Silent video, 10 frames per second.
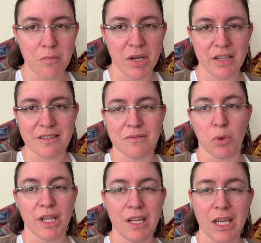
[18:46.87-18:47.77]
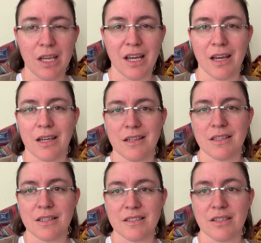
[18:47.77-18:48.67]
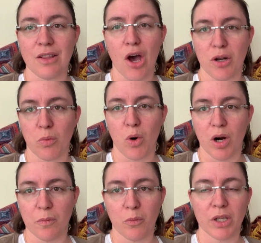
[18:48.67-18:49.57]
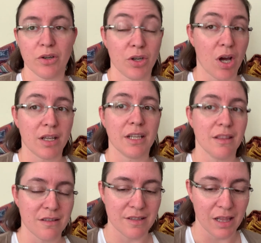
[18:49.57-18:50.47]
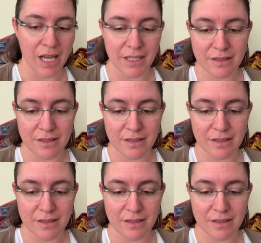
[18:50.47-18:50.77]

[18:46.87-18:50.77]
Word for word: but it's windy and it's not warm when you're not in the sunlight.